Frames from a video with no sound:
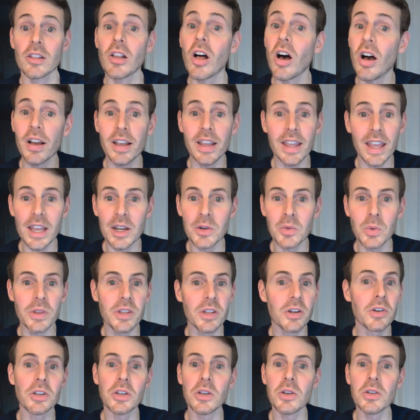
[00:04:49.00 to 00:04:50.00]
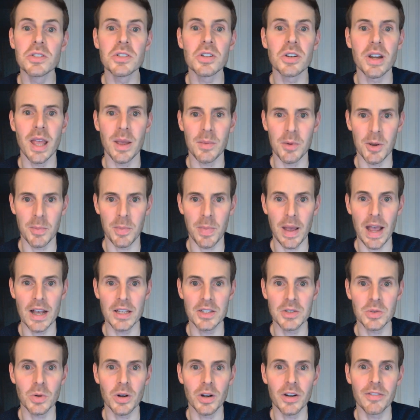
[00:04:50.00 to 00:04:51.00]
log in with your username and
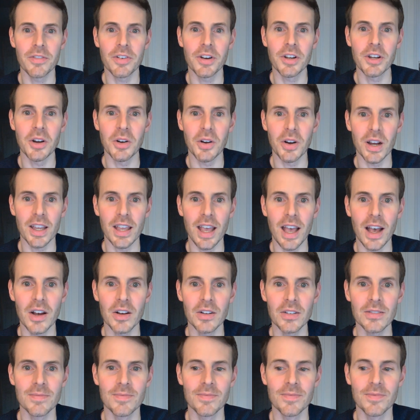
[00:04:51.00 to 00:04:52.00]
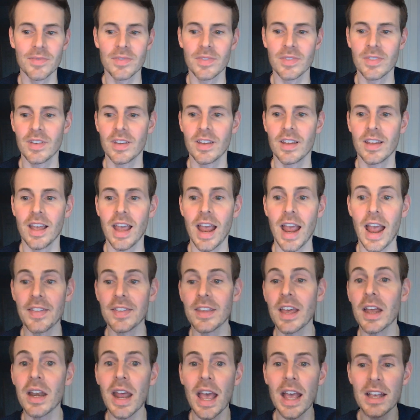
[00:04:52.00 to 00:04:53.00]
password for your account.
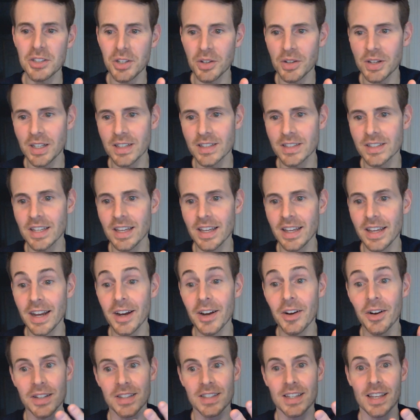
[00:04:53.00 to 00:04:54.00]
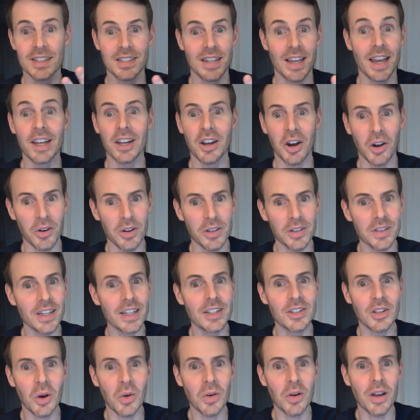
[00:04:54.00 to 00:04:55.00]
And then as you can see here, it says I
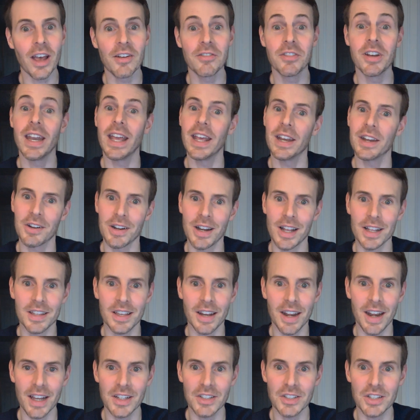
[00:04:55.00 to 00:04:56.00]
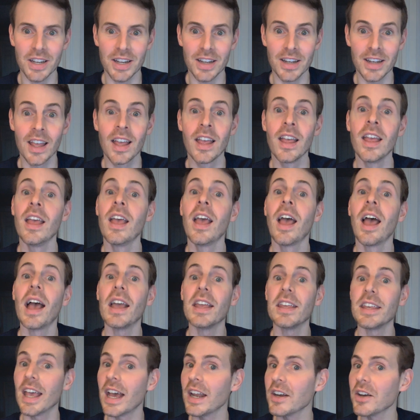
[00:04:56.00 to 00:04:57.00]
currently don't have an internet connection.
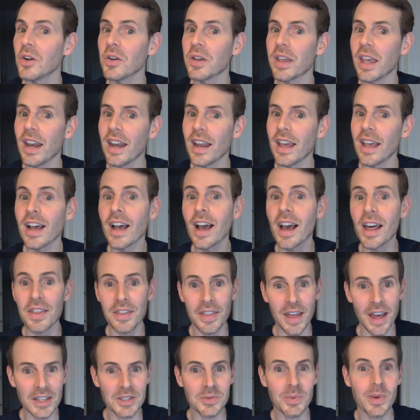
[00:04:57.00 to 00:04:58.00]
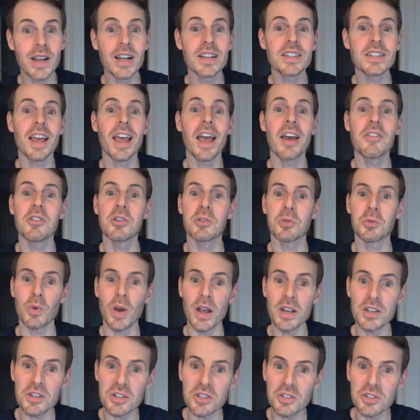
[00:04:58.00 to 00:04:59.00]
Yeah, no kidding. That's because I haven't
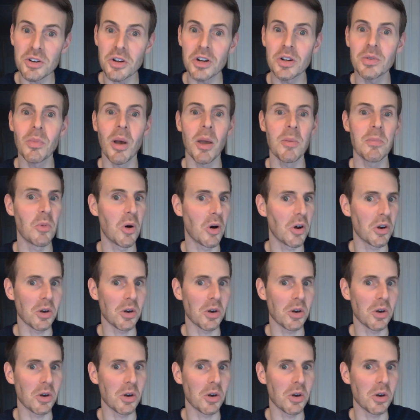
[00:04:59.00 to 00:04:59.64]
registered my